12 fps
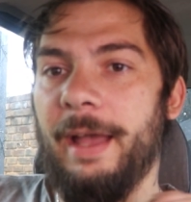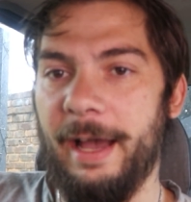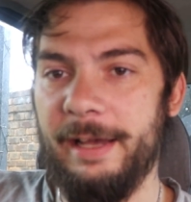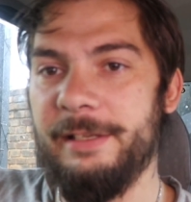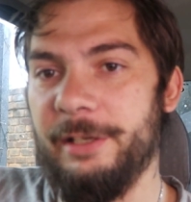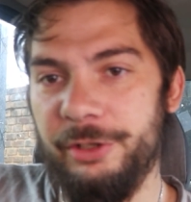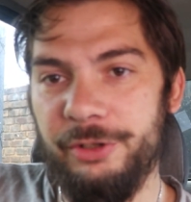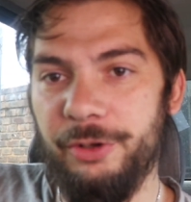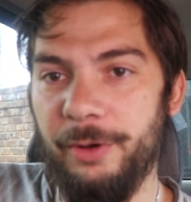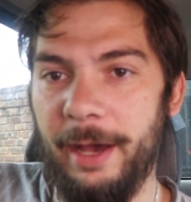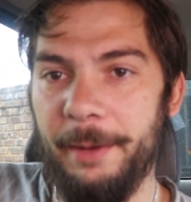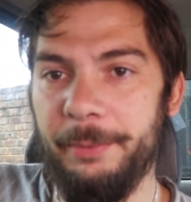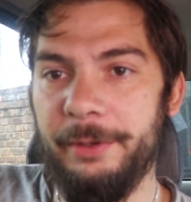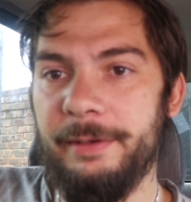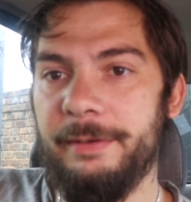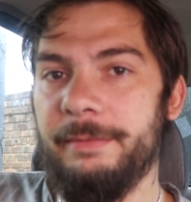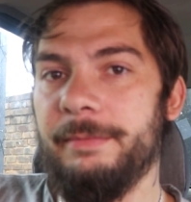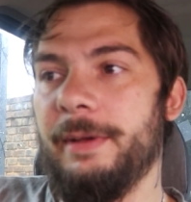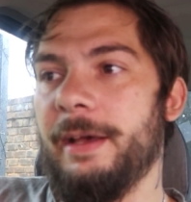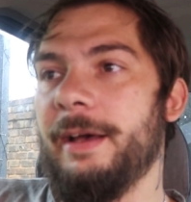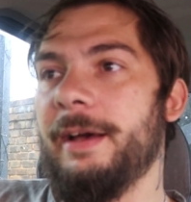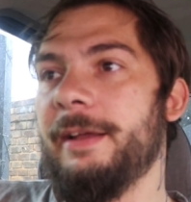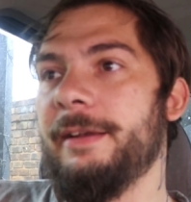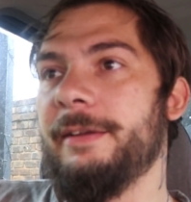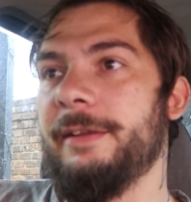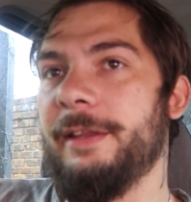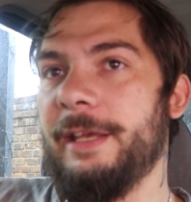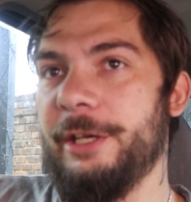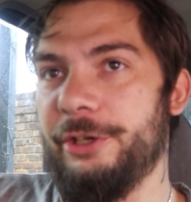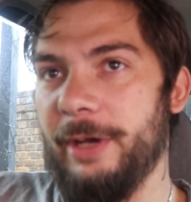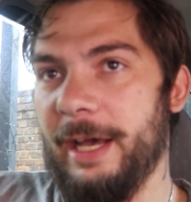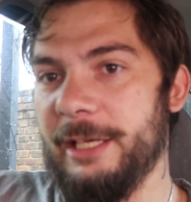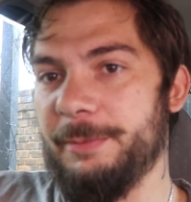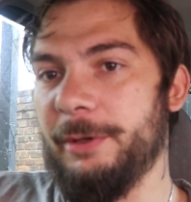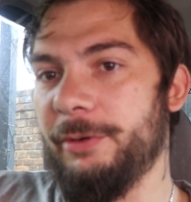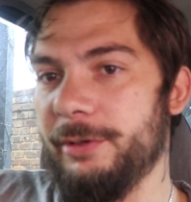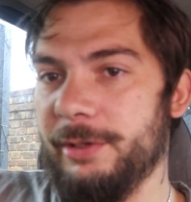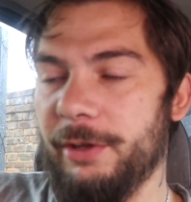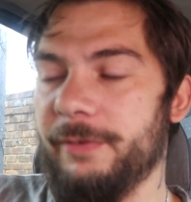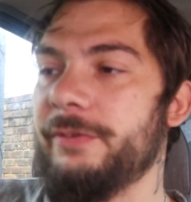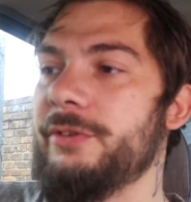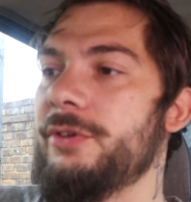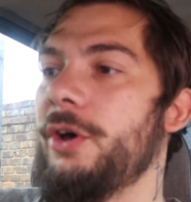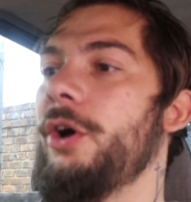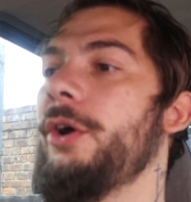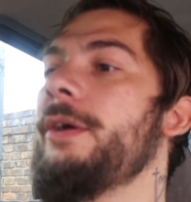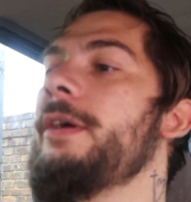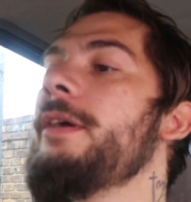Accidents do happen, and the issue has been resolved. So